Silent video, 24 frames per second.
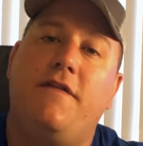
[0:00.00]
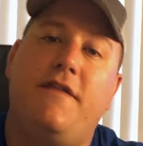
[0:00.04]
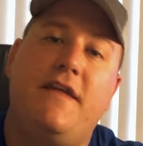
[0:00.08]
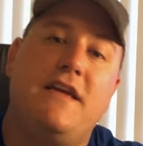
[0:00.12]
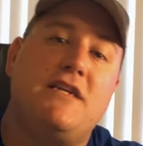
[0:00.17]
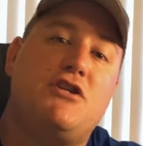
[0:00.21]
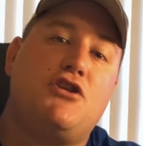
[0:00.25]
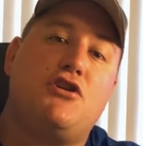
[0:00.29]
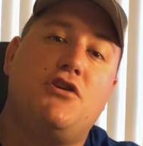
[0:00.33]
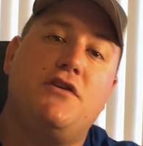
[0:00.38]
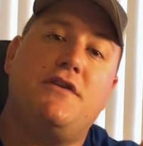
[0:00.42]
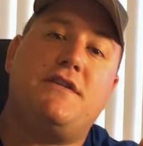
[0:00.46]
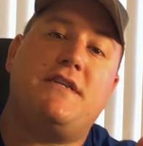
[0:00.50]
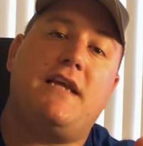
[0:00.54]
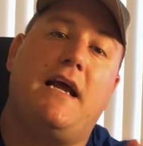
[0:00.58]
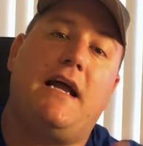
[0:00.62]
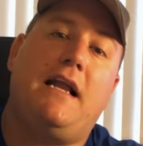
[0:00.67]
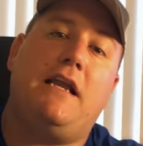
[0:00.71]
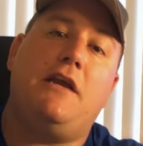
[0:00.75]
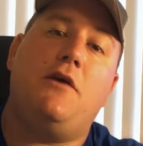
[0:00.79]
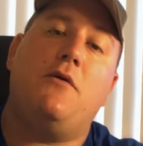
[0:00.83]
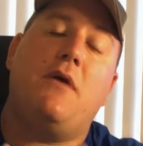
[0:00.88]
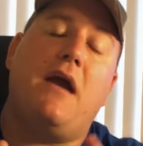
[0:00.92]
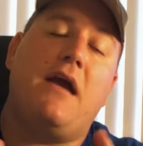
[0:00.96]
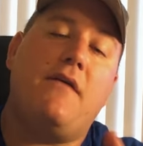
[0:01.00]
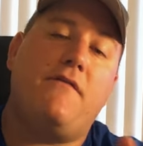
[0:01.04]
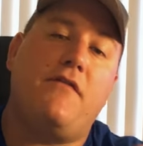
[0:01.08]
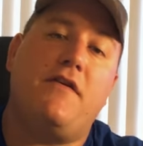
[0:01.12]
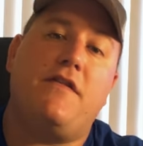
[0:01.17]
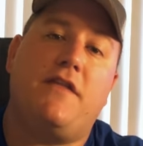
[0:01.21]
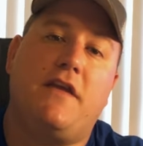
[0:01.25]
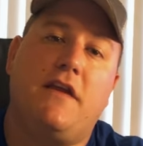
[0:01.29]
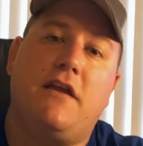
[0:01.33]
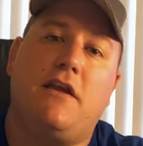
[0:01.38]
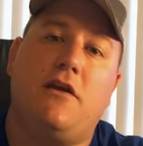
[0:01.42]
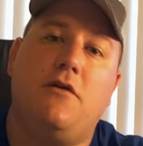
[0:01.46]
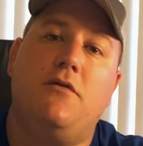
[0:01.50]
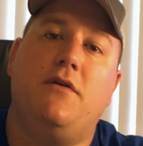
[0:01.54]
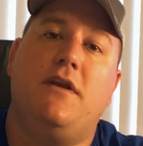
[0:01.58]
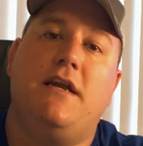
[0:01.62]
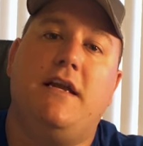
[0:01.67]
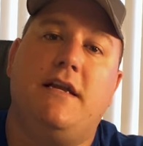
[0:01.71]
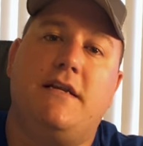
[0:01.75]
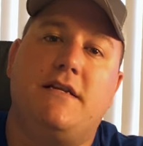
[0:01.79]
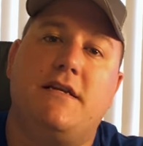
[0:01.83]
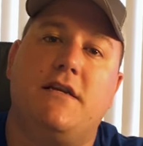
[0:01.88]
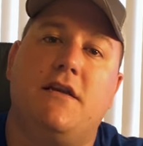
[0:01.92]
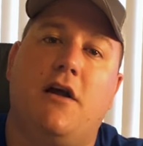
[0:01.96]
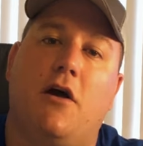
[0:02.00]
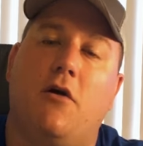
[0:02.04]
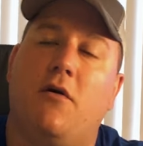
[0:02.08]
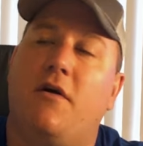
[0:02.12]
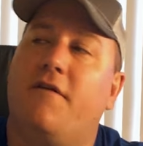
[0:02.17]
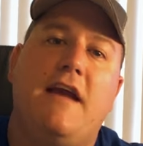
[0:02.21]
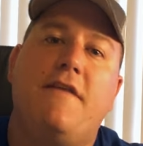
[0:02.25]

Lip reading: This should tell you everything you need to know.